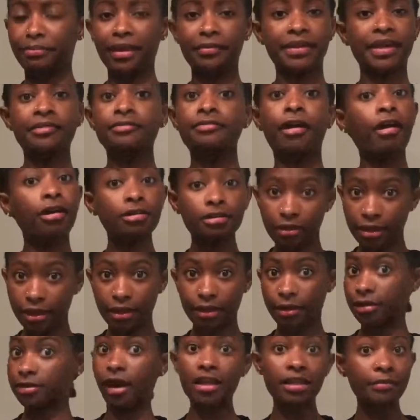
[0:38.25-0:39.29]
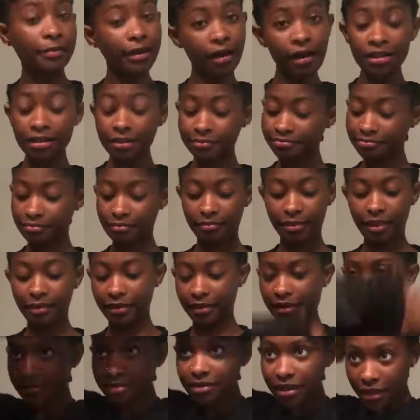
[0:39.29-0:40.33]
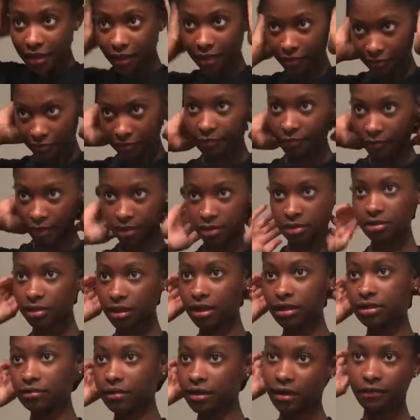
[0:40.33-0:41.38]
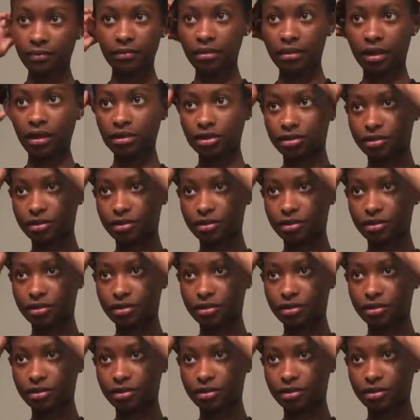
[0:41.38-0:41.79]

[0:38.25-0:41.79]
but I just took it off because it was sliding back. So yeah.